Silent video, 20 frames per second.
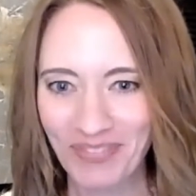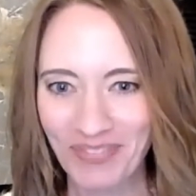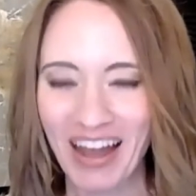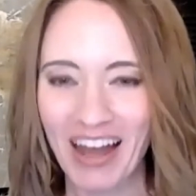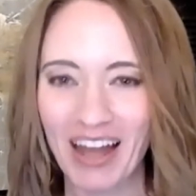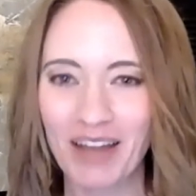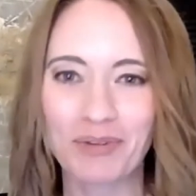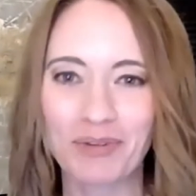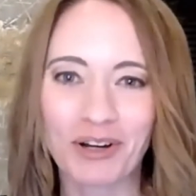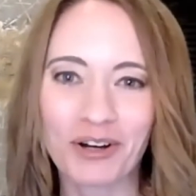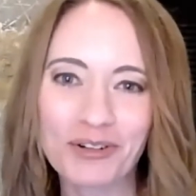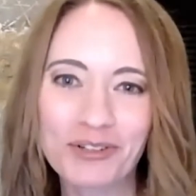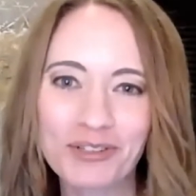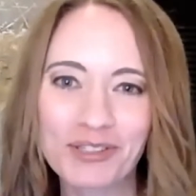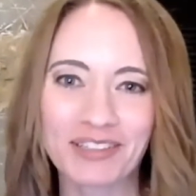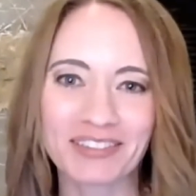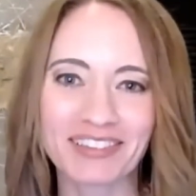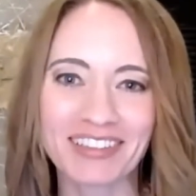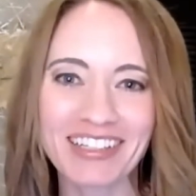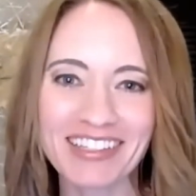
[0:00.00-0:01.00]
I'm your
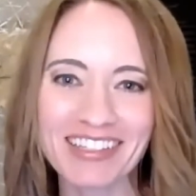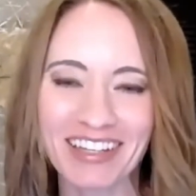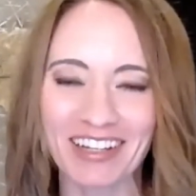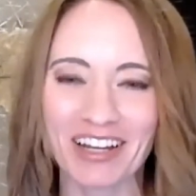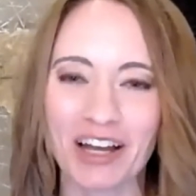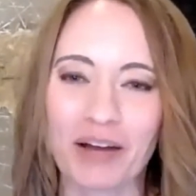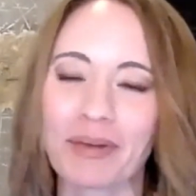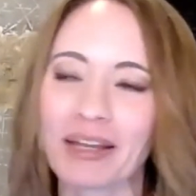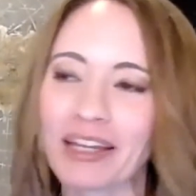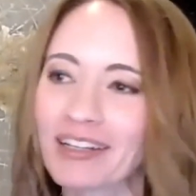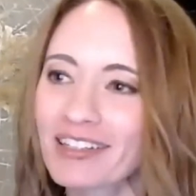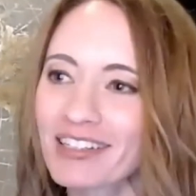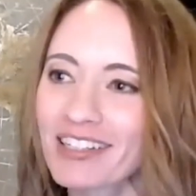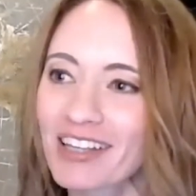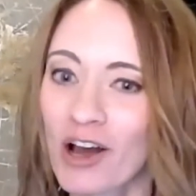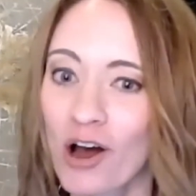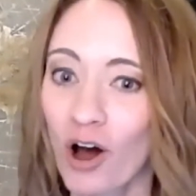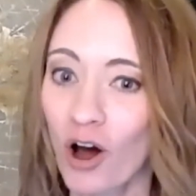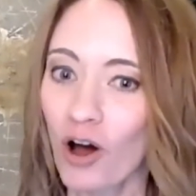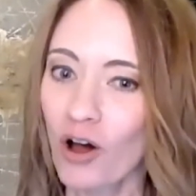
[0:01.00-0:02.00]
host, Lisa Cummings,
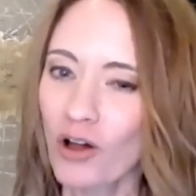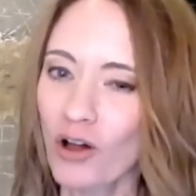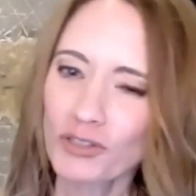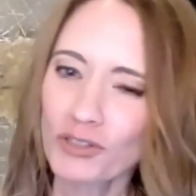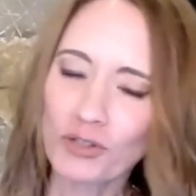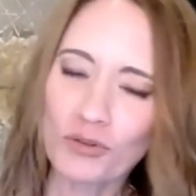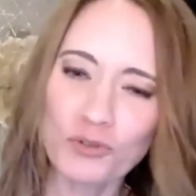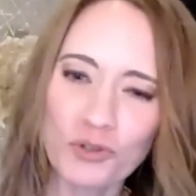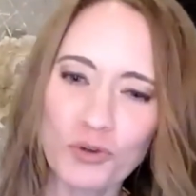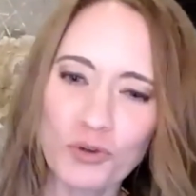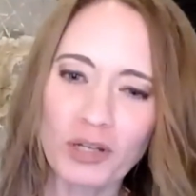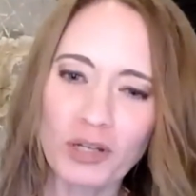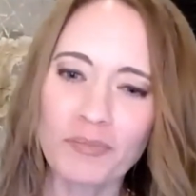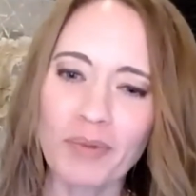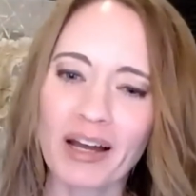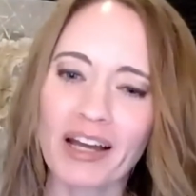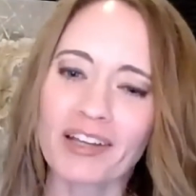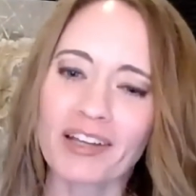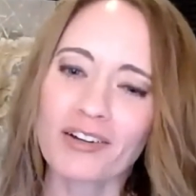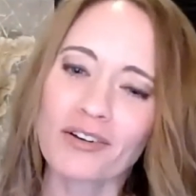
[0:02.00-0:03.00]
also joined
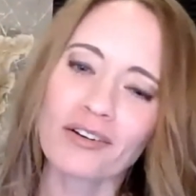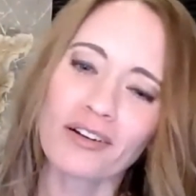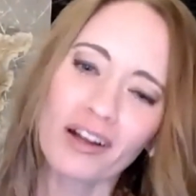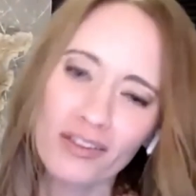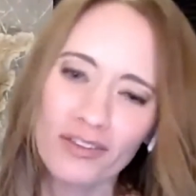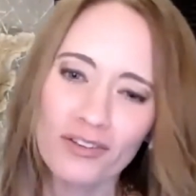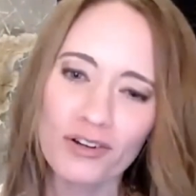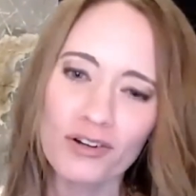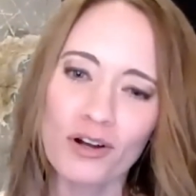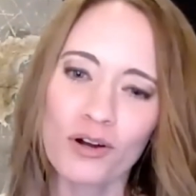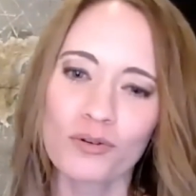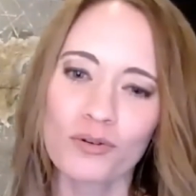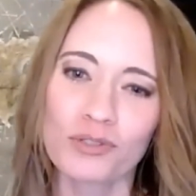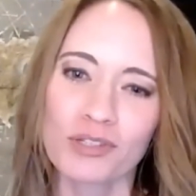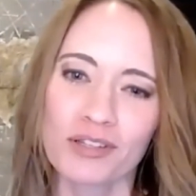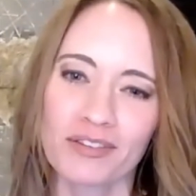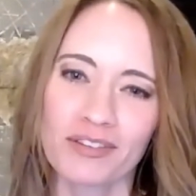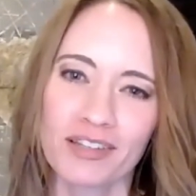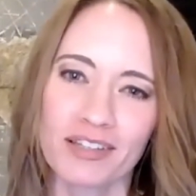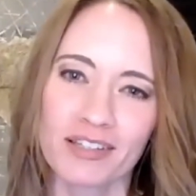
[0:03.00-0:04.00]
by your other
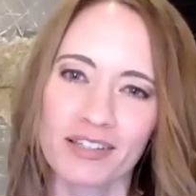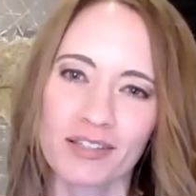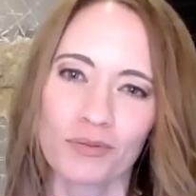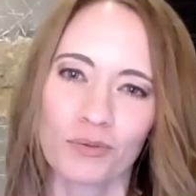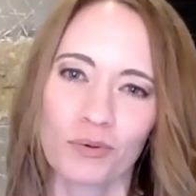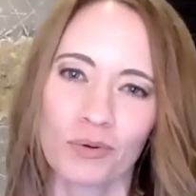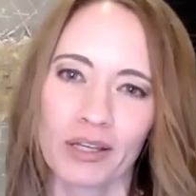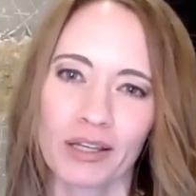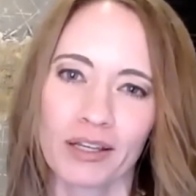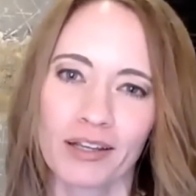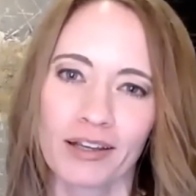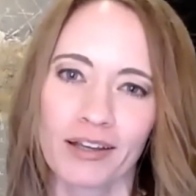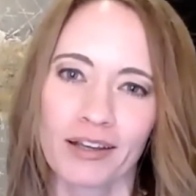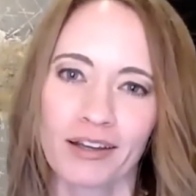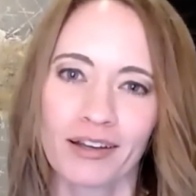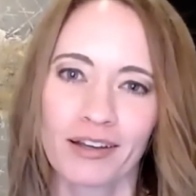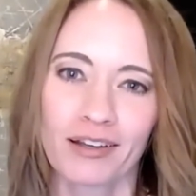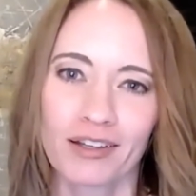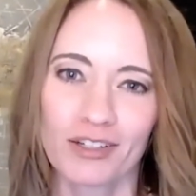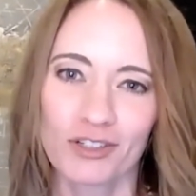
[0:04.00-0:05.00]
host this week,
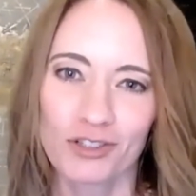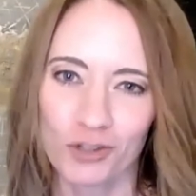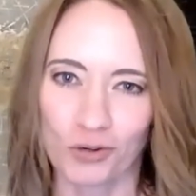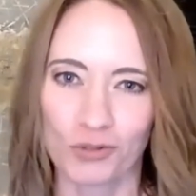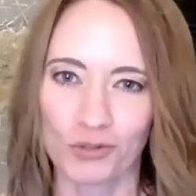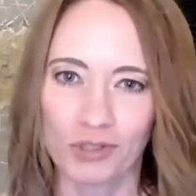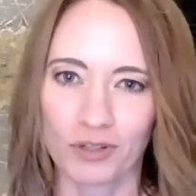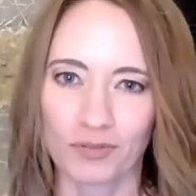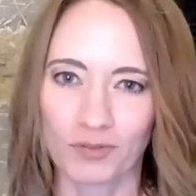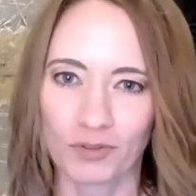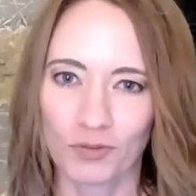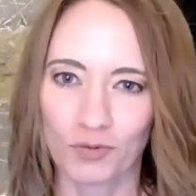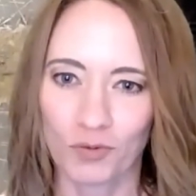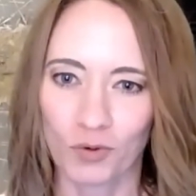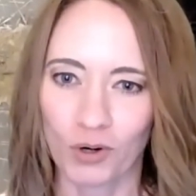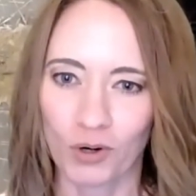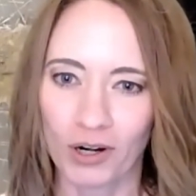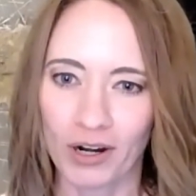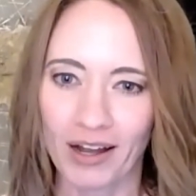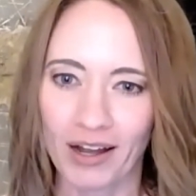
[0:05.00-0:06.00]
Joseph
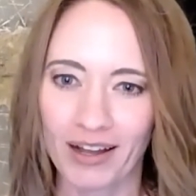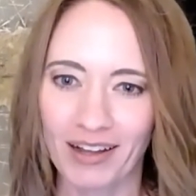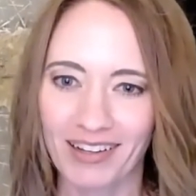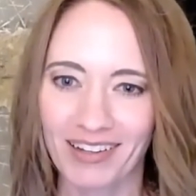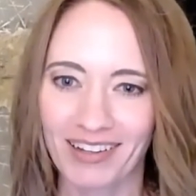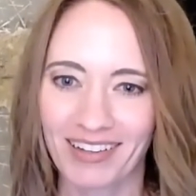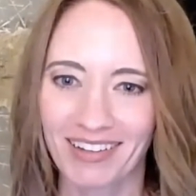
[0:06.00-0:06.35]
Dvorak.